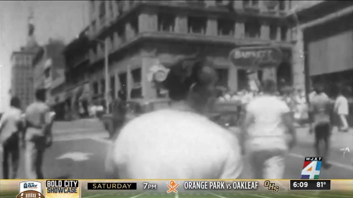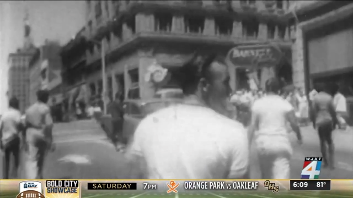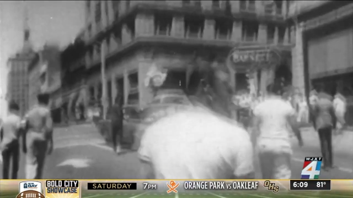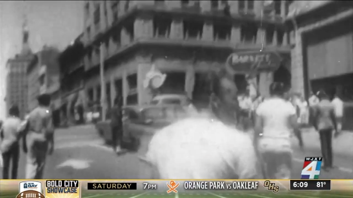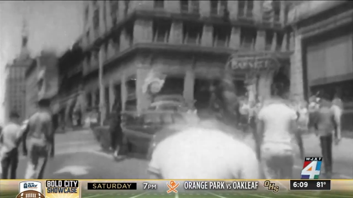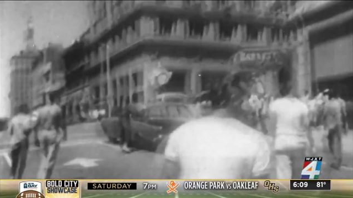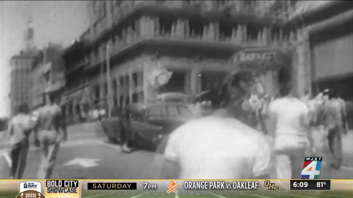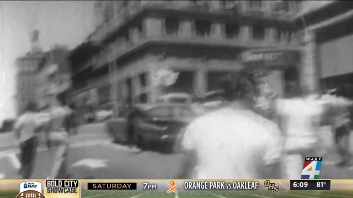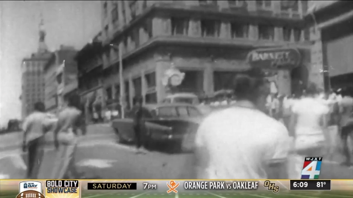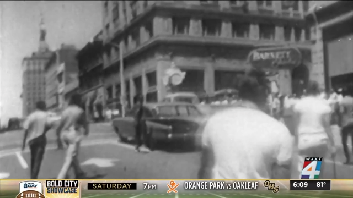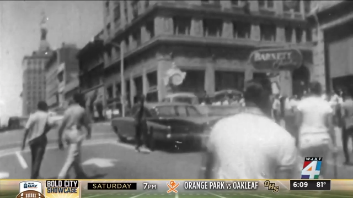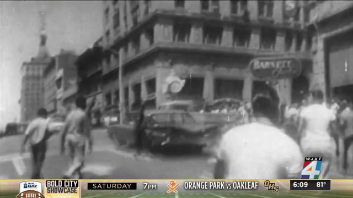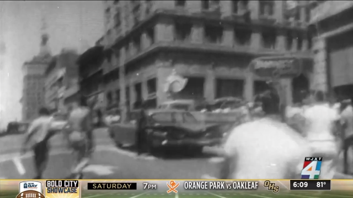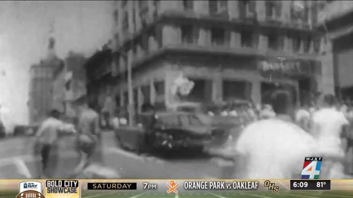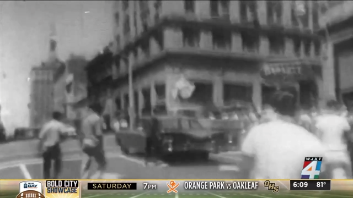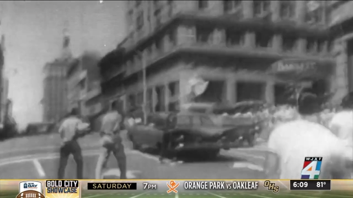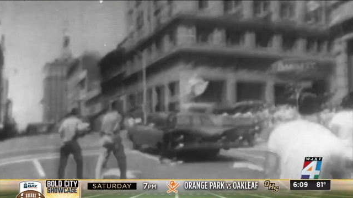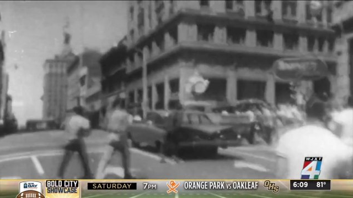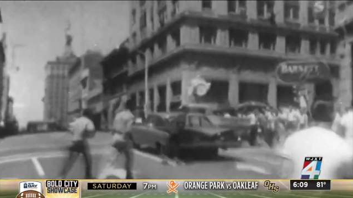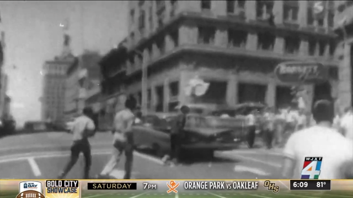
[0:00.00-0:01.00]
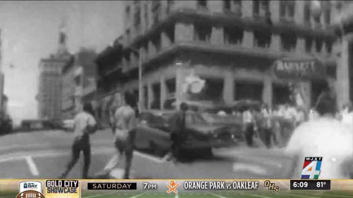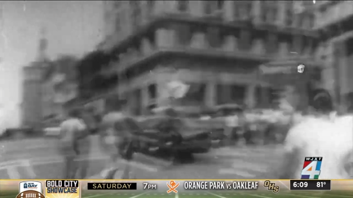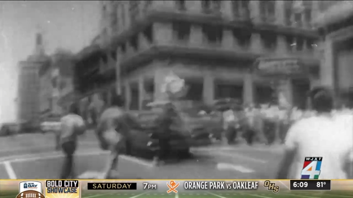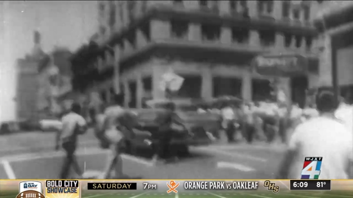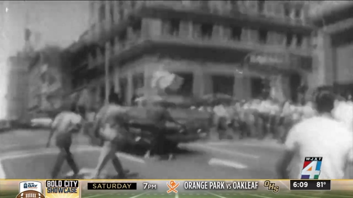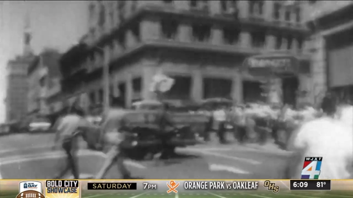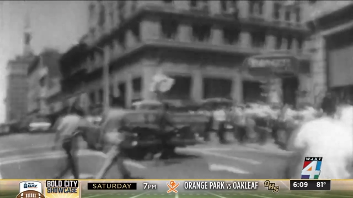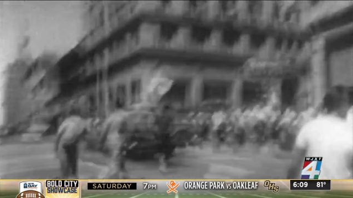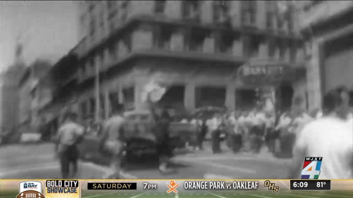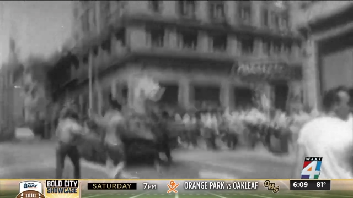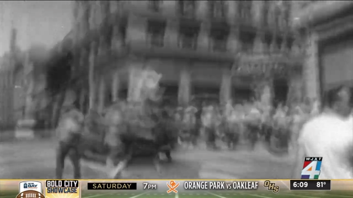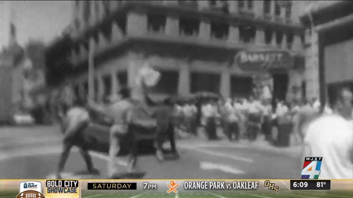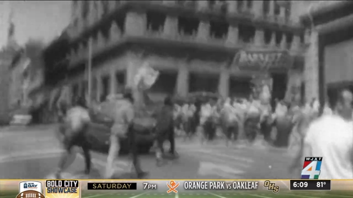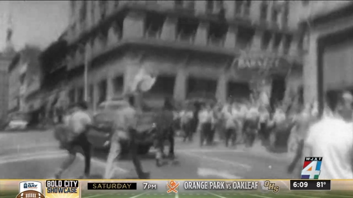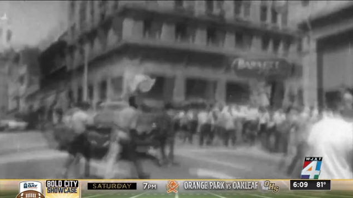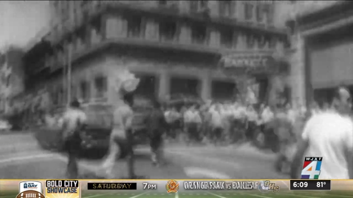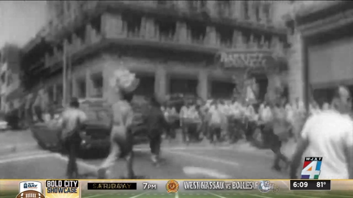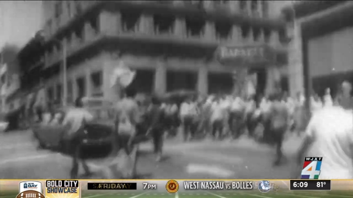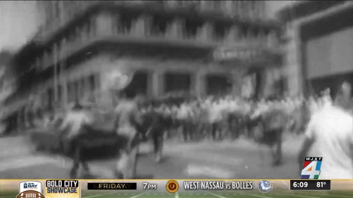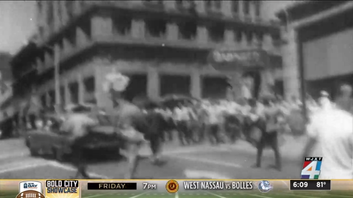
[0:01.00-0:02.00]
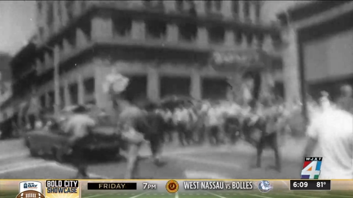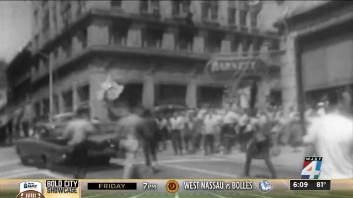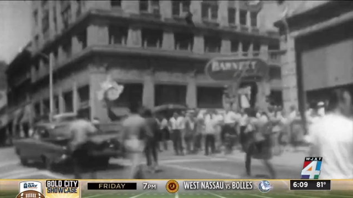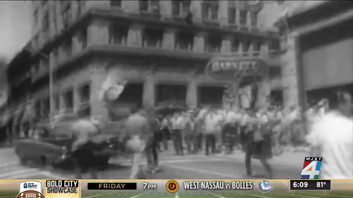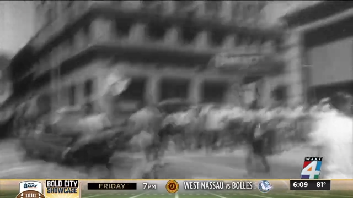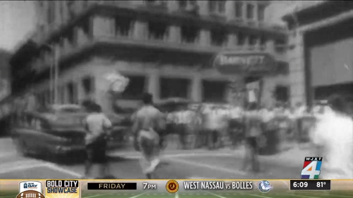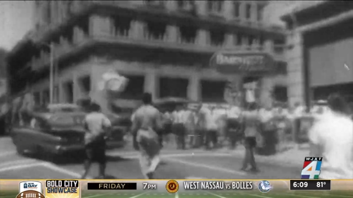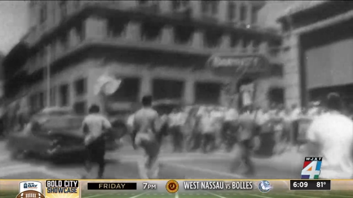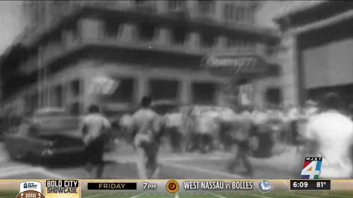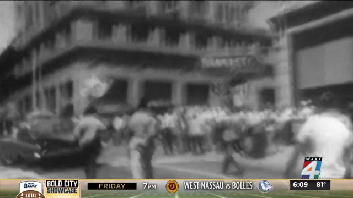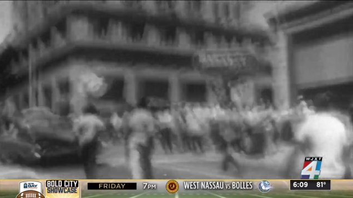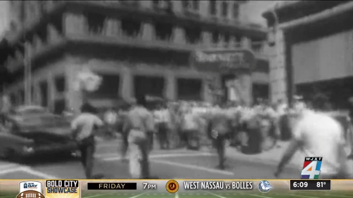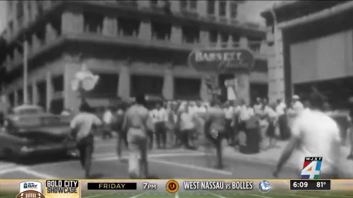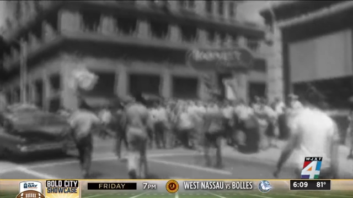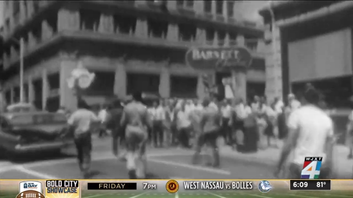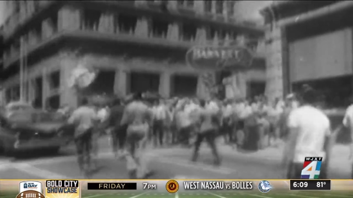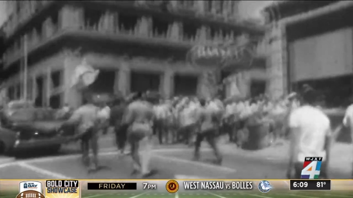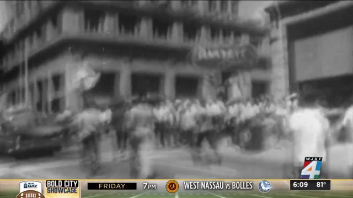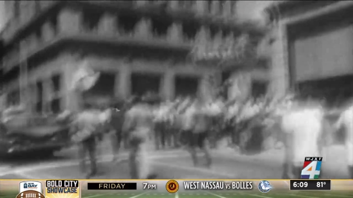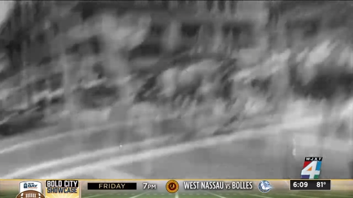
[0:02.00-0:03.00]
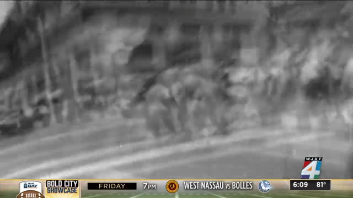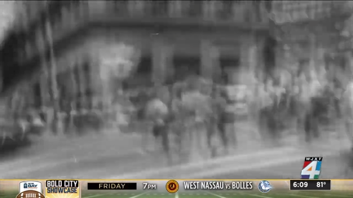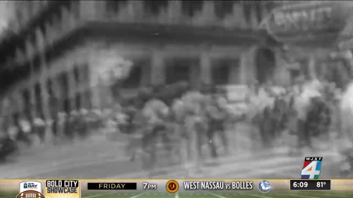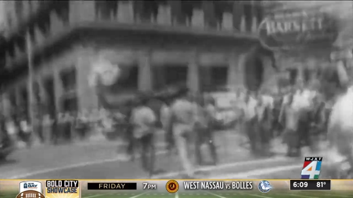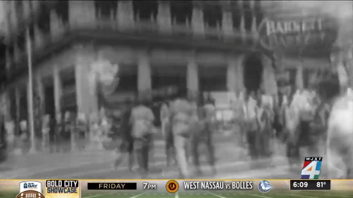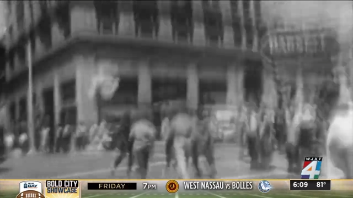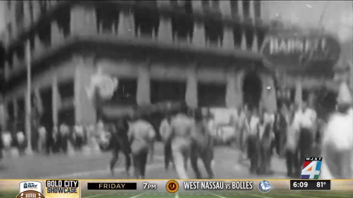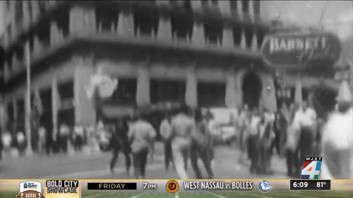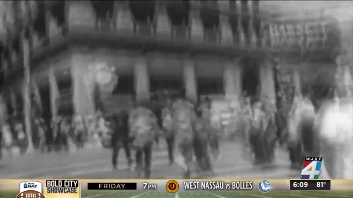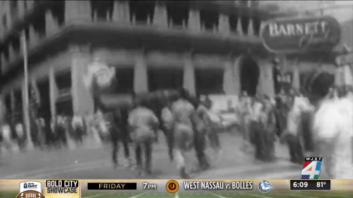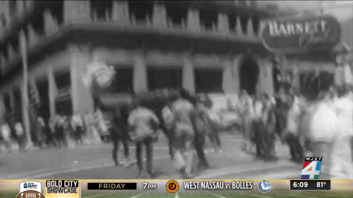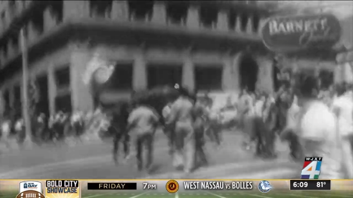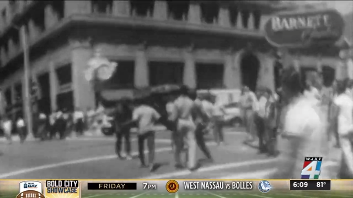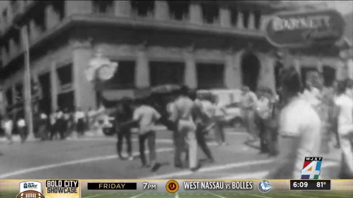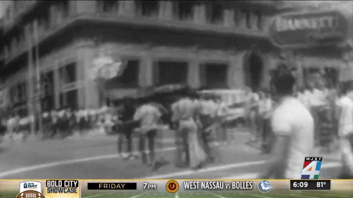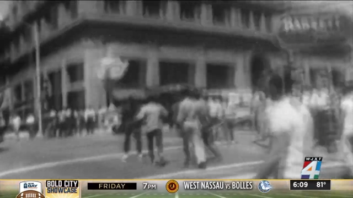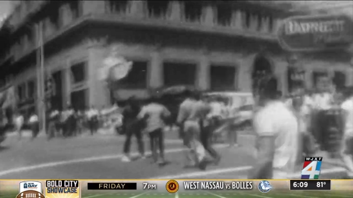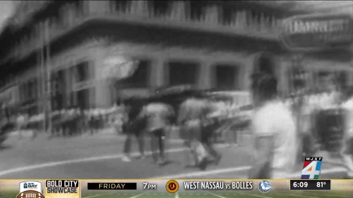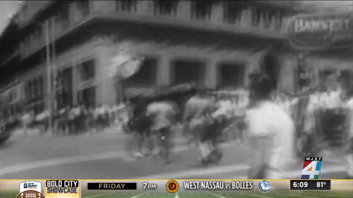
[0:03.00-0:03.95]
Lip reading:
(no speaker visible)